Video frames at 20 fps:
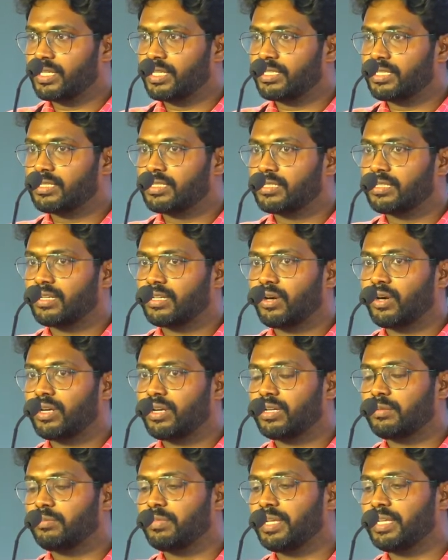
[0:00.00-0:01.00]
It's not
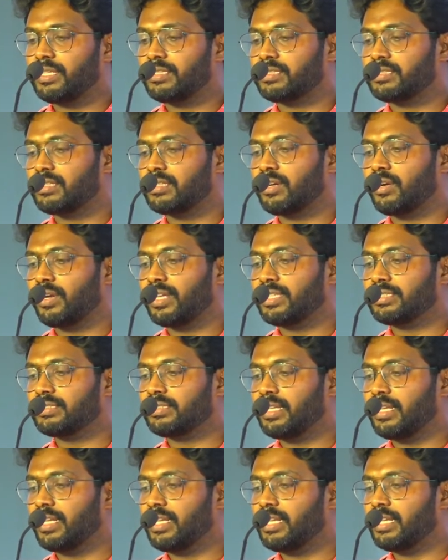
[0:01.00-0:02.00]
based on as
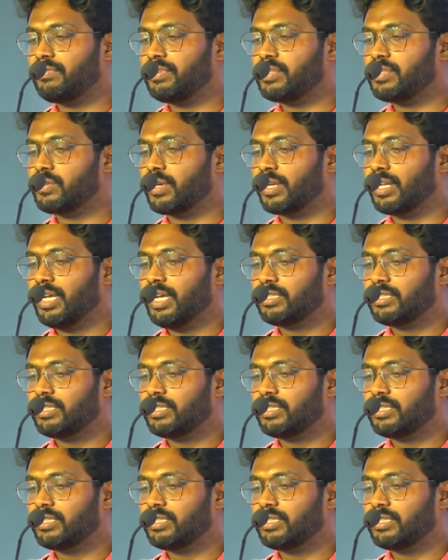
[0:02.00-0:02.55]
individual.